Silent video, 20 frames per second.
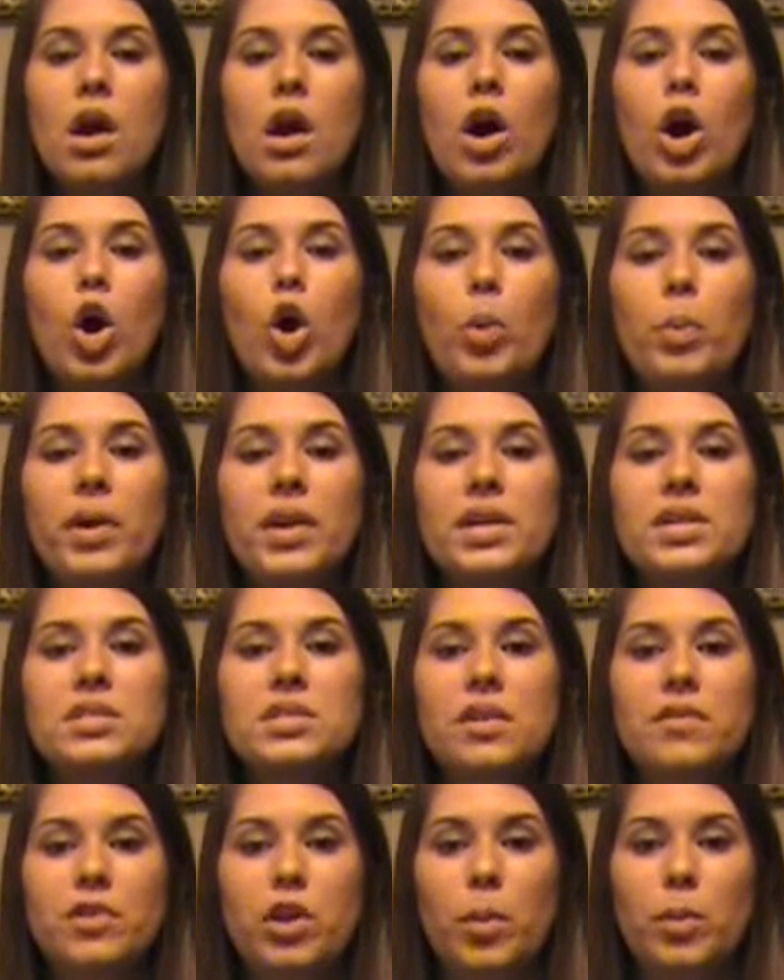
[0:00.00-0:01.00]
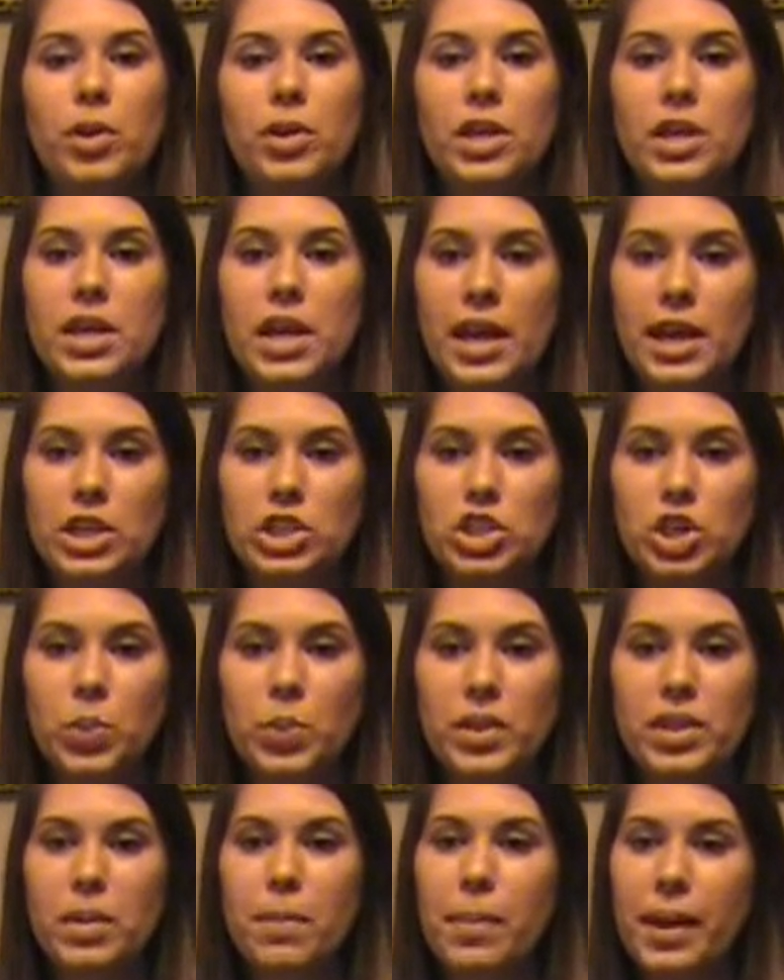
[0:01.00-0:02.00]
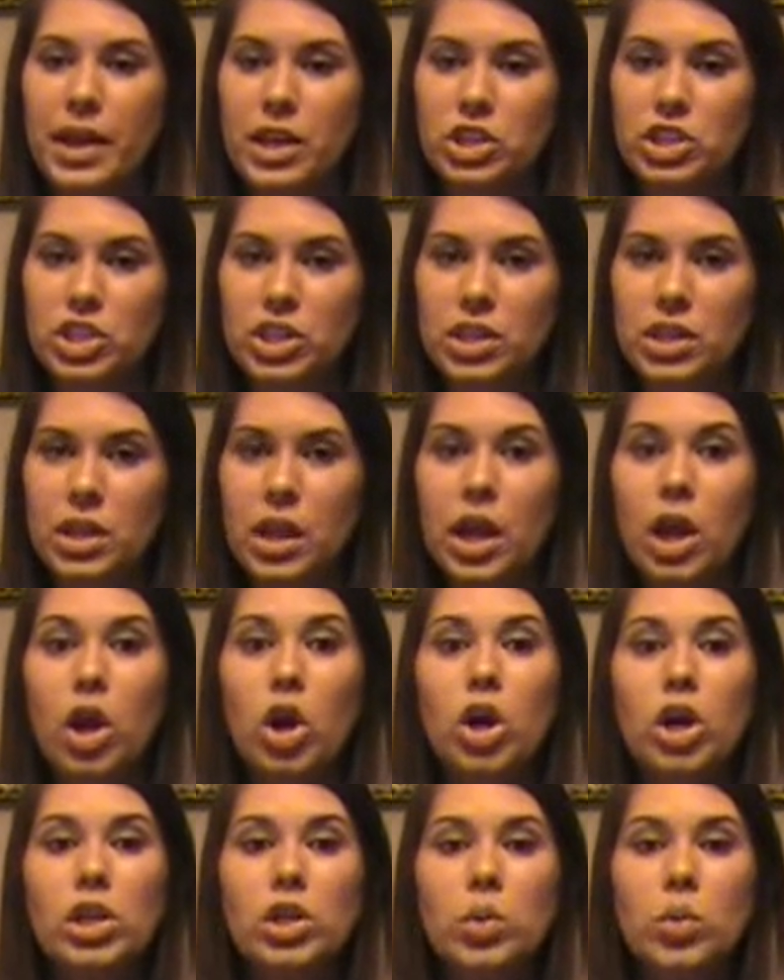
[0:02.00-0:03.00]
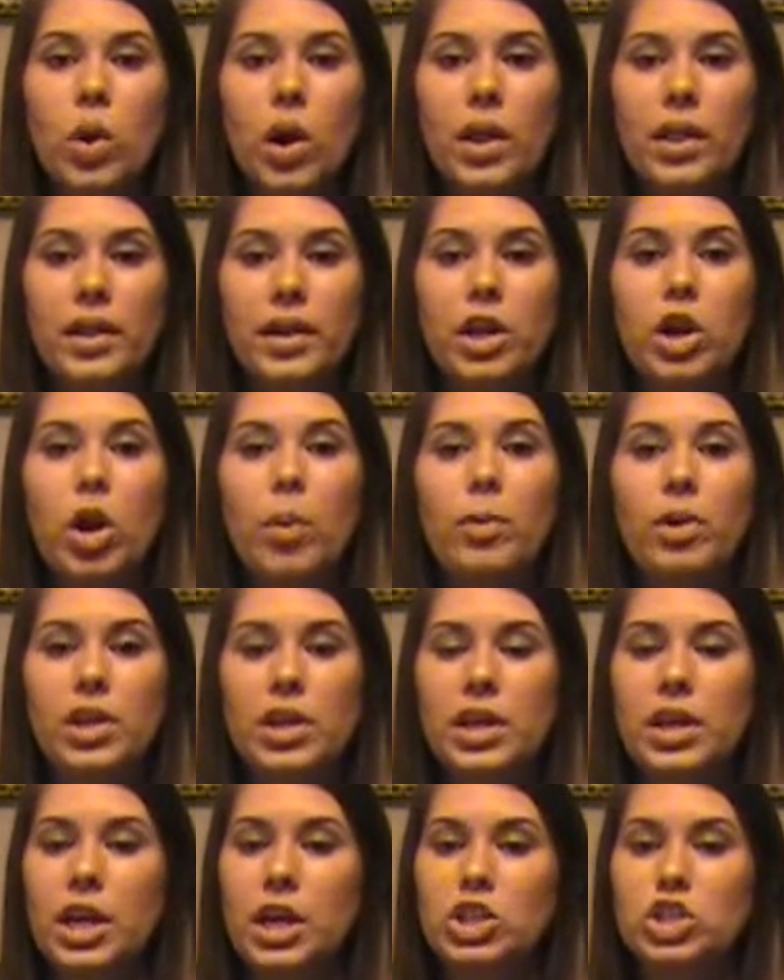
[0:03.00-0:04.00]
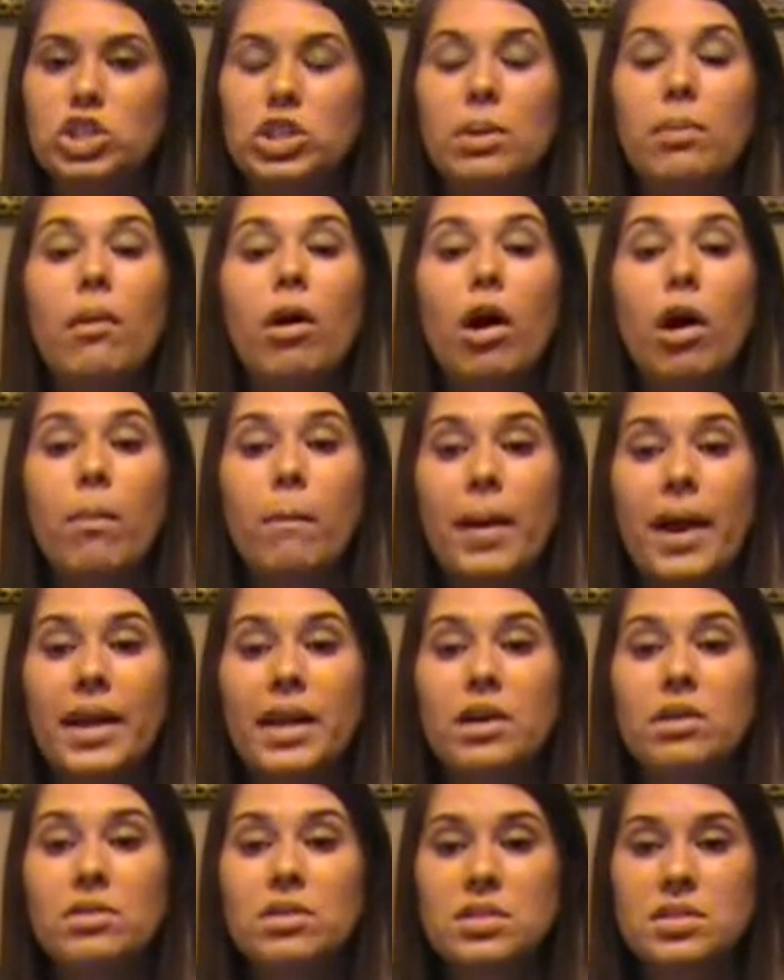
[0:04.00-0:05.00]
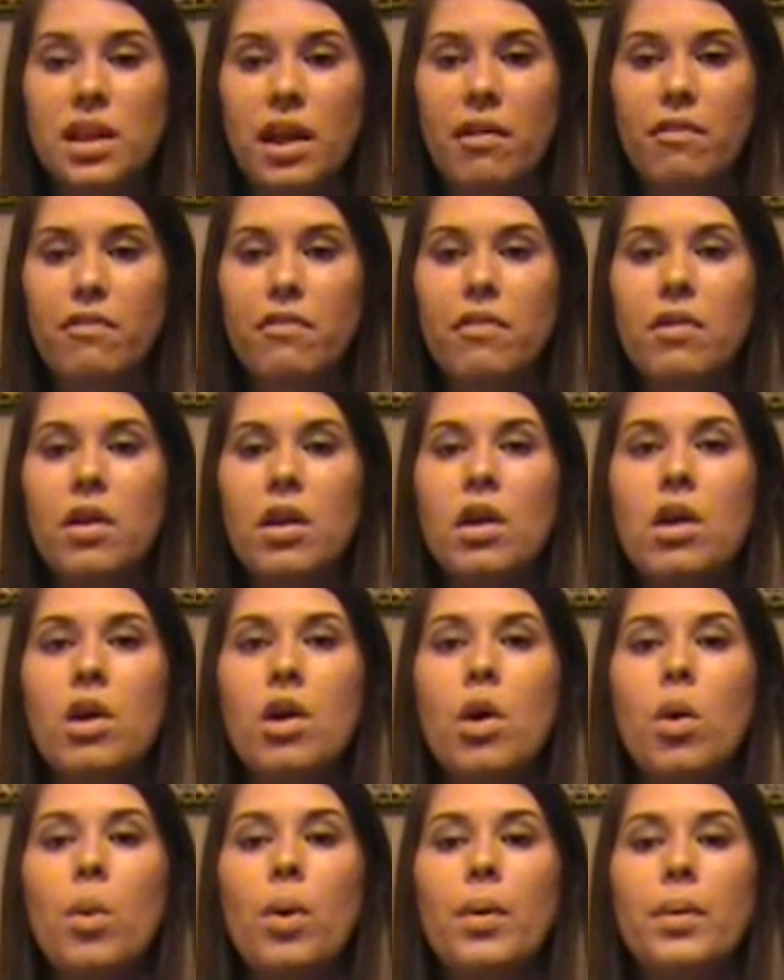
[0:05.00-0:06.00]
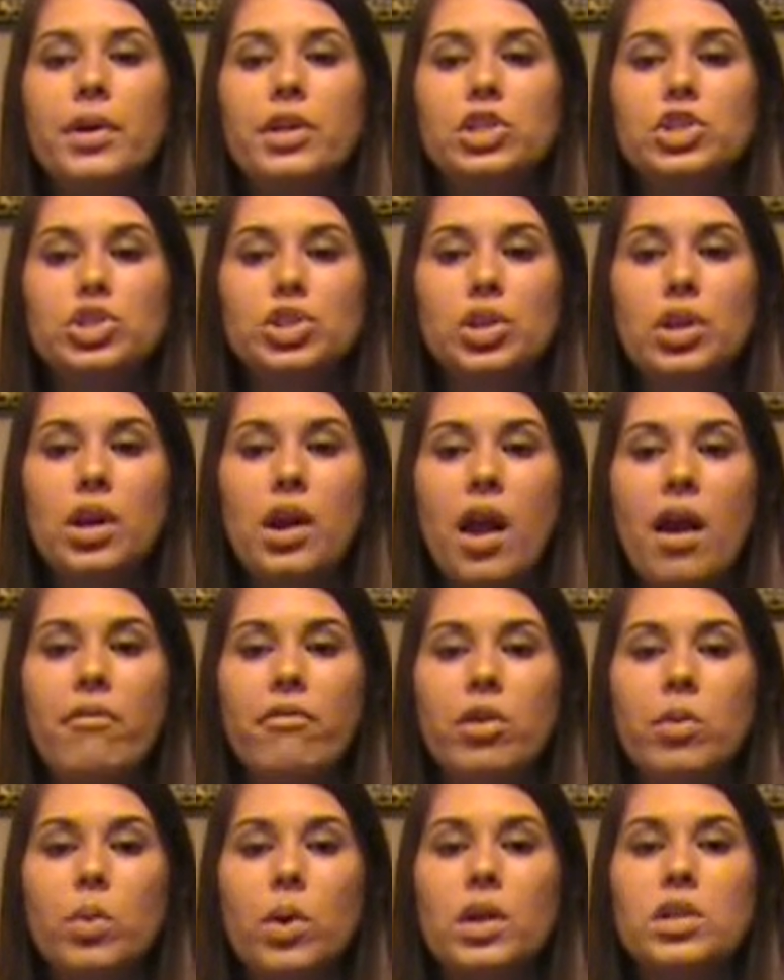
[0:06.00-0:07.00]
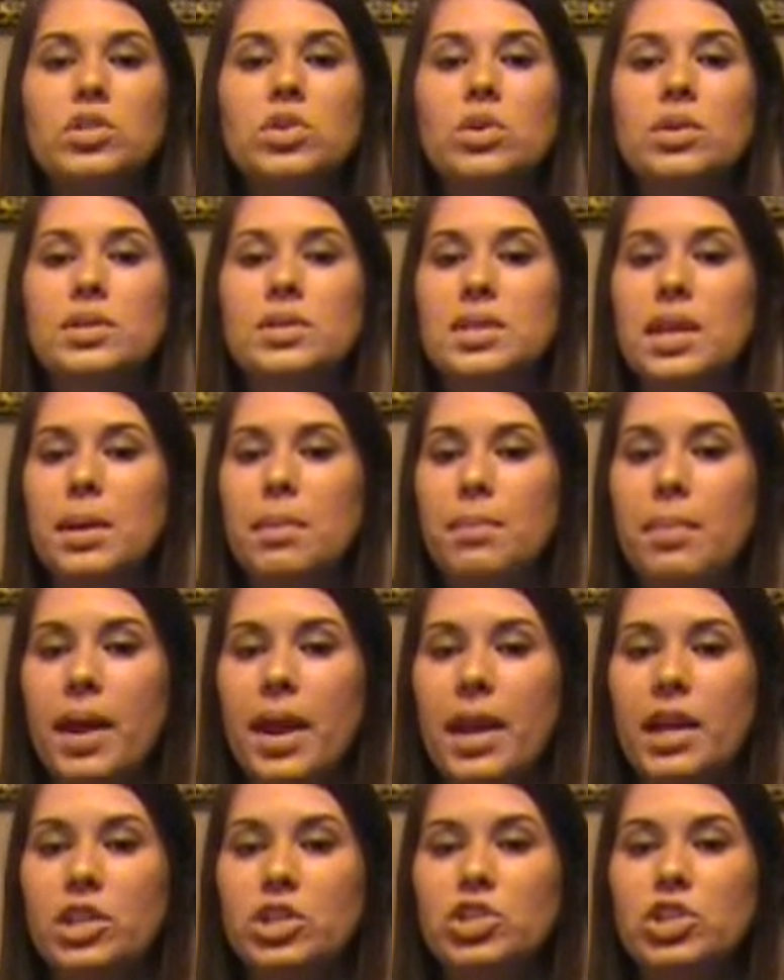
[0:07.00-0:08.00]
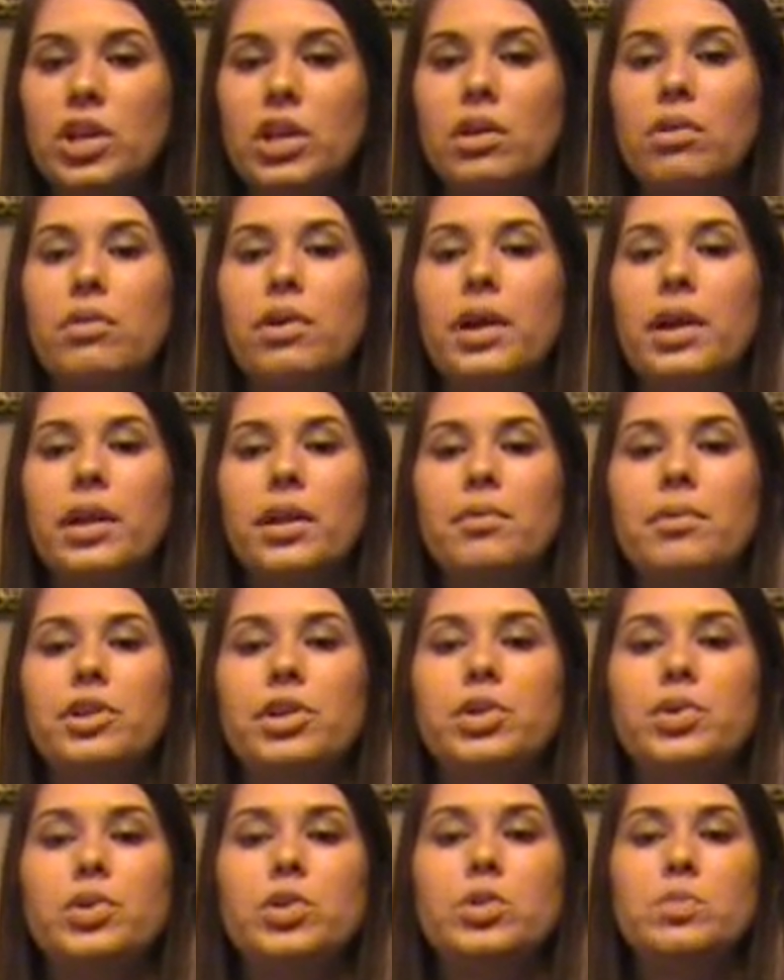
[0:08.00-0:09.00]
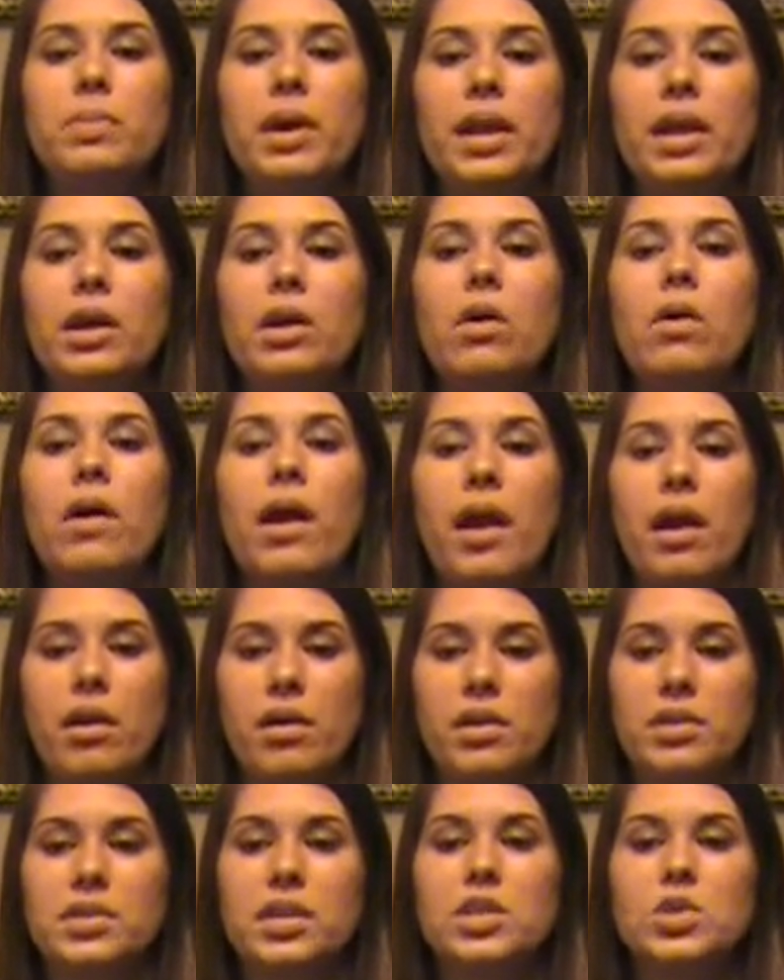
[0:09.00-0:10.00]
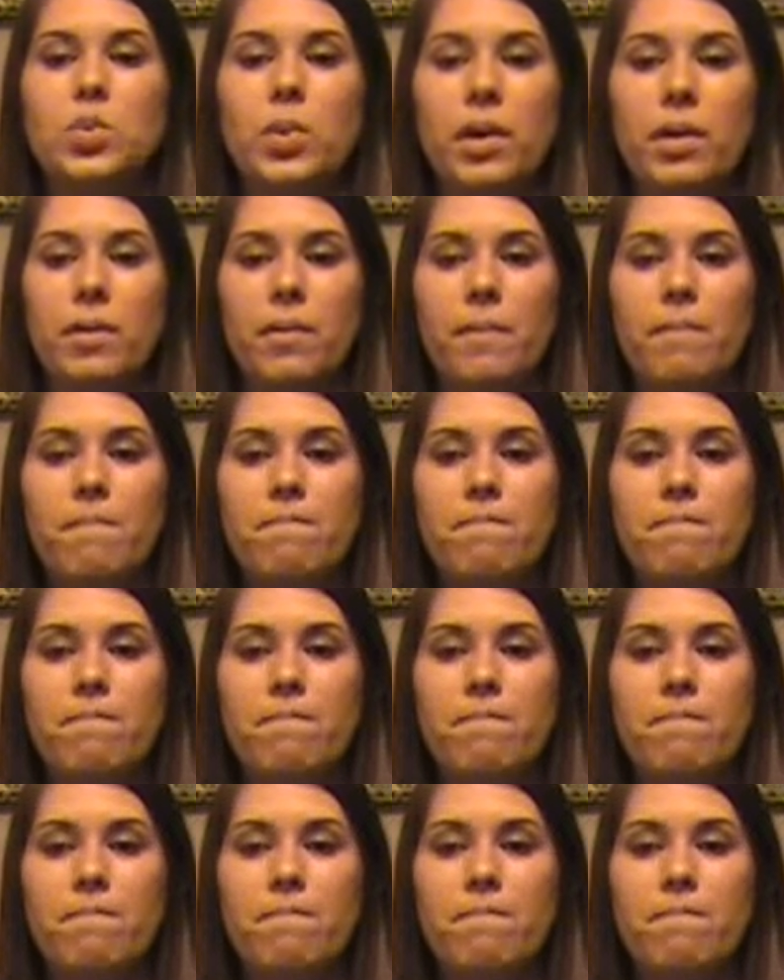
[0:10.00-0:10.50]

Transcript: Openness of communication with the patient and good quality communication among medical staff will ensure everyone's on the same page and greatly reduce medical errors as well.